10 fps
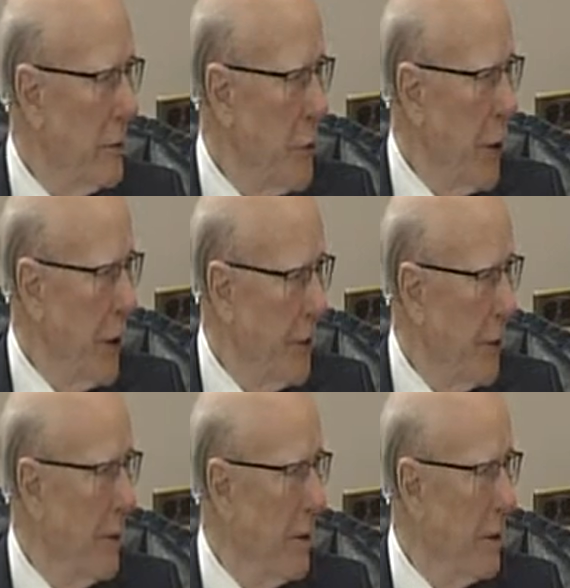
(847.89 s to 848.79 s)
done
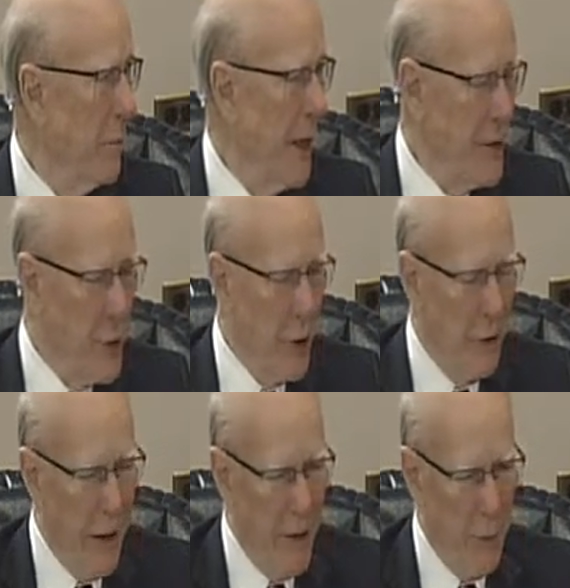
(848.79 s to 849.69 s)
based on
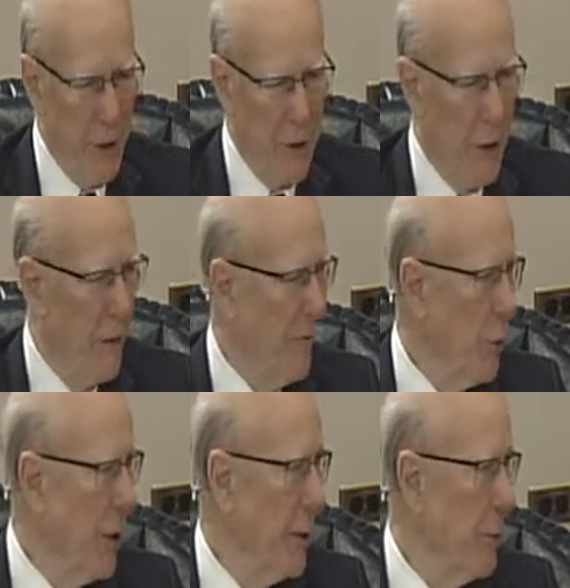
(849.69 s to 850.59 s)
that when Tom
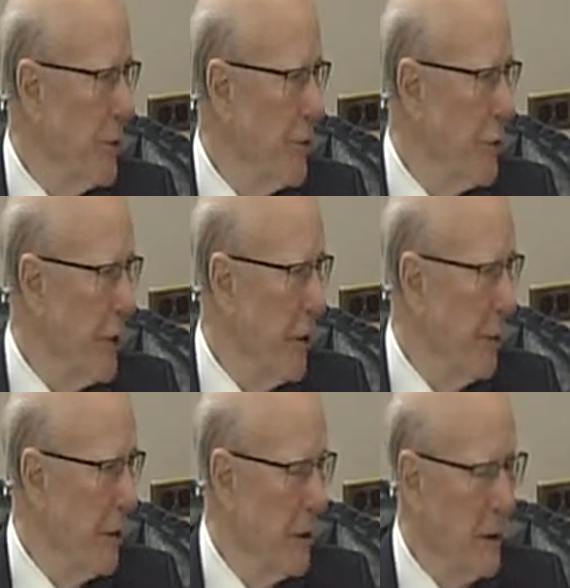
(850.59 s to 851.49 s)
Foley was the chairman.